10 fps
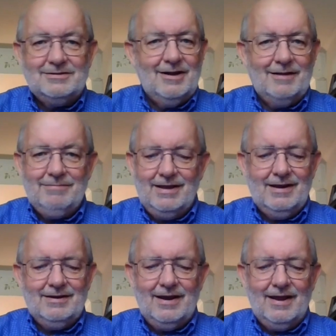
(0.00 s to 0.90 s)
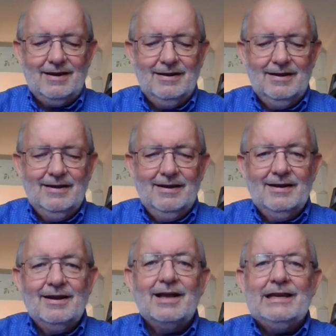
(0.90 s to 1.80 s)
stopped that dad,
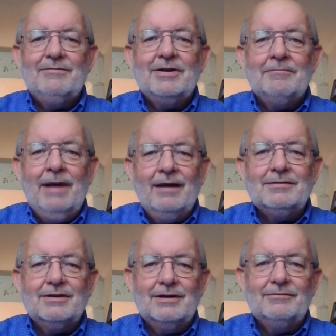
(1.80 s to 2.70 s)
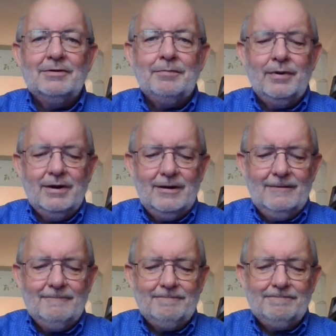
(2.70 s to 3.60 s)
not even a mountain of debris.
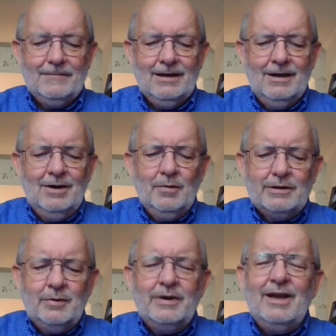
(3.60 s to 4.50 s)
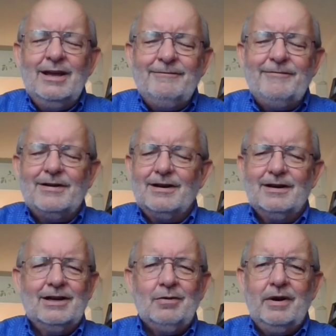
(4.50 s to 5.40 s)
Well, to an
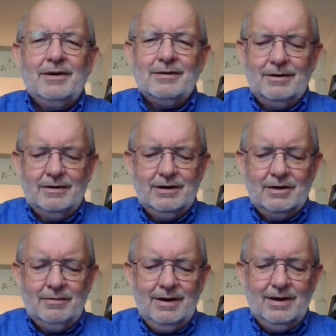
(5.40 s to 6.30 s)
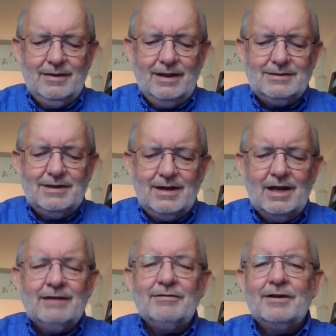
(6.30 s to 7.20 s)
infinitely greater degree, that's the
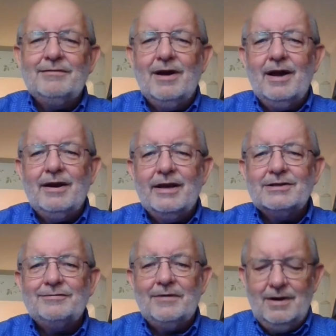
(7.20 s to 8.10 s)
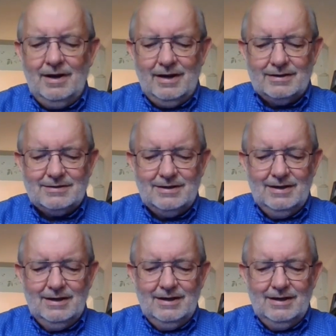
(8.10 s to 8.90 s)
kind of love God has for us.